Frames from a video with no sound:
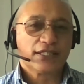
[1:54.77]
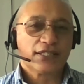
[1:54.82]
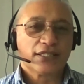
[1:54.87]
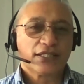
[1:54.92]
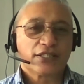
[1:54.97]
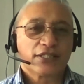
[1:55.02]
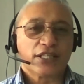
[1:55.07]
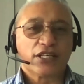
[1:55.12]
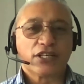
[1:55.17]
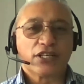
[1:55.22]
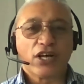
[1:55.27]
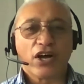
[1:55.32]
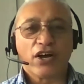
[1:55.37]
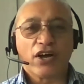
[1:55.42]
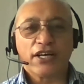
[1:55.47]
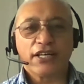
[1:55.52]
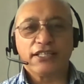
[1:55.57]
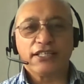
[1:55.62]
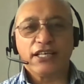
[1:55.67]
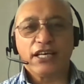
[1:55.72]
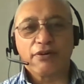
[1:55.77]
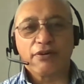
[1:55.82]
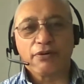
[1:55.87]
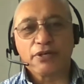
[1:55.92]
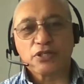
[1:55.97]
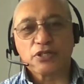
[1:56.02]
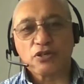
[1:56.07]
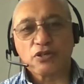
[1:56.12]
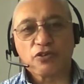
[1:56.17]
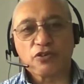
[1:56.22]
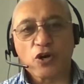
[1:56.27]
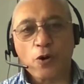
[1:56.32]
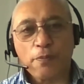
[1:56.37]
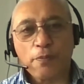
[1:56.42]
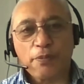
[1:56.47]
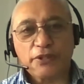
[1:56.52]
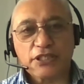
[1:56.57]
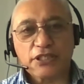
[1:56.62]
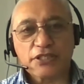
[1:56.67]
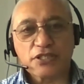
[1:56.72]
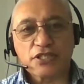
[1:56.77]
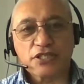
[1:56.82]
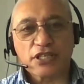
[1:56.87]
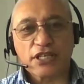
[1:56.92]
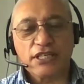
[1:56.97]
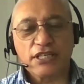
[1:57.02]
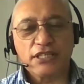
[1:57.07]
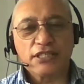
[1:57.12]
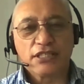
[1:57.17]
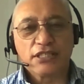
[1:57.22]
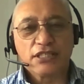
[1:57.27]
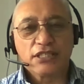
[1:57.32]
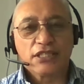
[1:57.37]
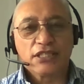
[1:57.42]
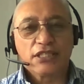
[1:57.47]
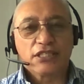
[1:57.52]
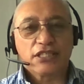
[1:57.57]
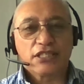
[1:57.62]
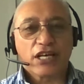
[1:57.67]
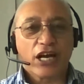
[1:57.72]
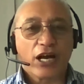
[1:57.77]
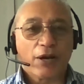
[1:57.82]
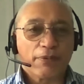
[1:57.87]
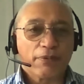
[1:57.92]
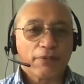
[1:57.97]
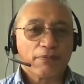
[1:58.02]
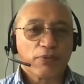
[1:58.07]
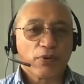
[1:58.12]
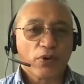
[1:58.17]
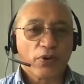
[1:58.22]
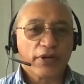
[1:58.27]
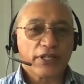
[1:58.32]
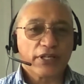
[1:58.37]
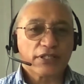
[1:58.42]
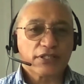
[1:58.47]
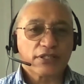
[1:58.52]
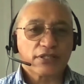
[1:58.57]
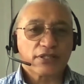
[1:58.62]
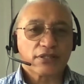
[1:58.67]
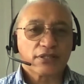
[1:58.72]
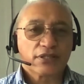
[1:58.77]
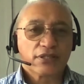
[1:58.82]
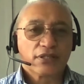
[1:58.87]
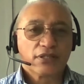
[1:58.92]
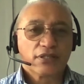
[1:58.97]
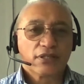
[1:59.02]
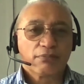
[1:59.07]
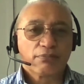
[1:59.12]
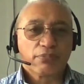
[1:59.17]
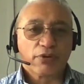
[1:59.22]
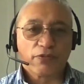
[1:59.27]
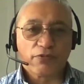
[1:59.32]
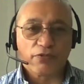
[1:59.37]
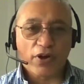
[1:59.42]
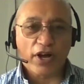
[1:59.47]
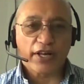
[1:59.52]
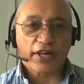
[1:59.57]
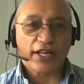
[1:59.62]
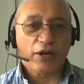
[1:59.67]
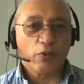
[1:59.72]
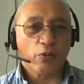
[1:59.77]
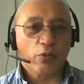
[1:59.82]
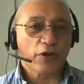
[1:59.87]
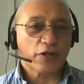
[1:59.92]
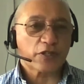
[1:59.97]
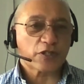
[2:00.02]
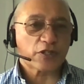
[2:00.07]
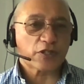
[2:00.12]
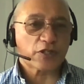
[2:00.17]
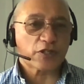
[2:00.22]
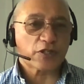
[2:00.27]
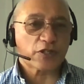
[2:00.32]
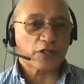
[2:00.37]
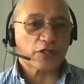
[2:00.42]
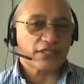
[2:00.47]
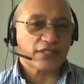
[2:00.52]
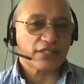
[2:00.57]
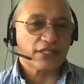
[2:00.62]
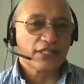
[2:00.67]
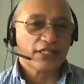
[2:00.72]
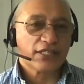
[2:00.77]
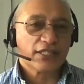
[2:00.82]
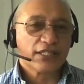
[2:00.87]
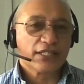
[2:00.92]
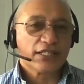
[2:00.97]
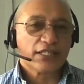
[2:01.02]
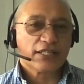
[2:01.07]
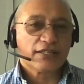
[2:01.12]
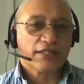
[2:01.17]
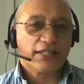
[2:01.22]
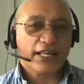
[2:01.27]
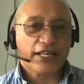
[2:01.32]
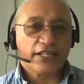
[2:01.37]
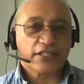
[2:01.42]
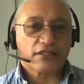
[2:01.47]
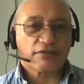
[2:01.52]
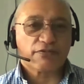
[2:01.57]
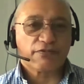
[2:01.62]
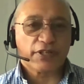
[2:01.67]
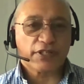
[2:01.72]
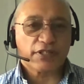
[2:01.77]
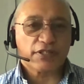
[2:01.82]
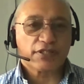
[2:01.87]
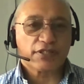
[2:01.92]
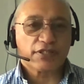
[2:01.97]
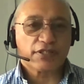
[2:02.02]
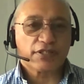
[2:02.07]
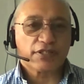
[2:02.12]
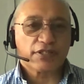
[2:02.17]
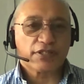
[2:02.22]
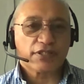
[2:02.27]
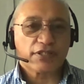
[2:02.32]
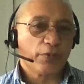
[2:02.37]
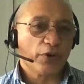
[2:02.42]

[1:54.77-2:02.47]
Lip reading: the 9 areas of competency to help employers provide a workspace that is fit for